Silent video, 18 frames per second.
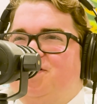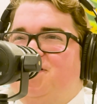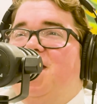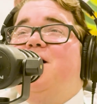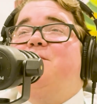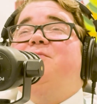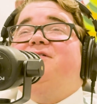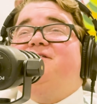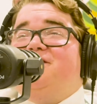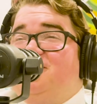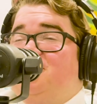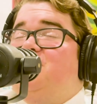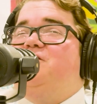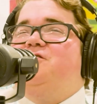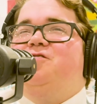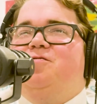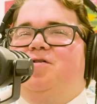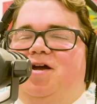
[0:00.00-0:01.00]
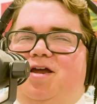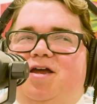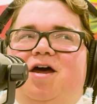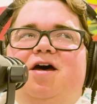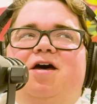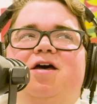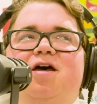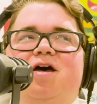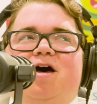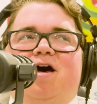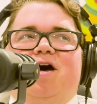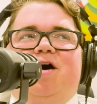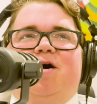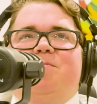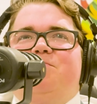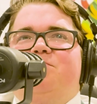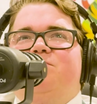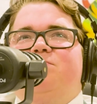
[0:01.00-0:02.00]
Yeah, mosquitoes, you're right, yeah.
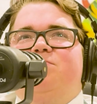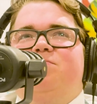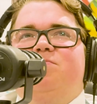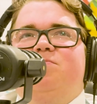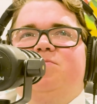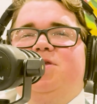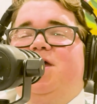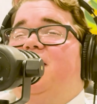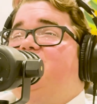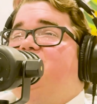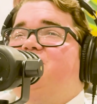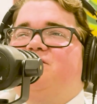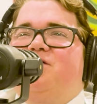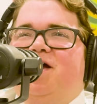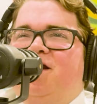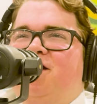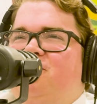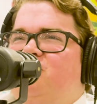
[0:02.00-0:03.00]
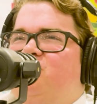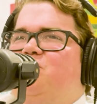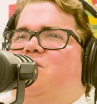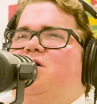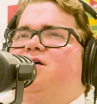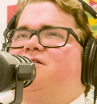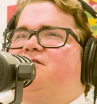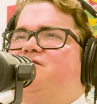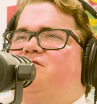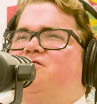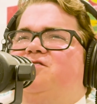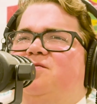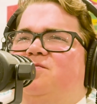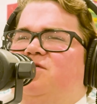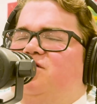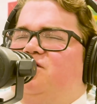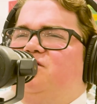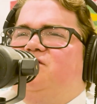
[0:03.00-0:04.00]
So kind of just walk us through
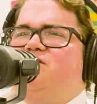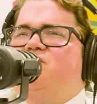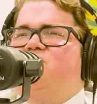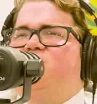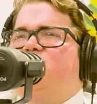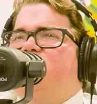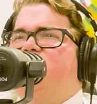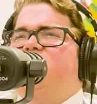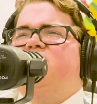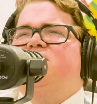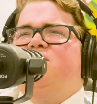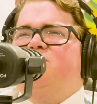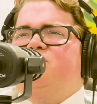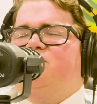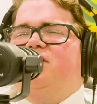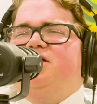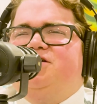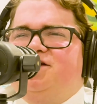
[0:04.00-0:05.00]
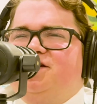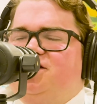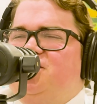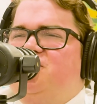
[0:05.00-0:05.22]
some of those cool projects that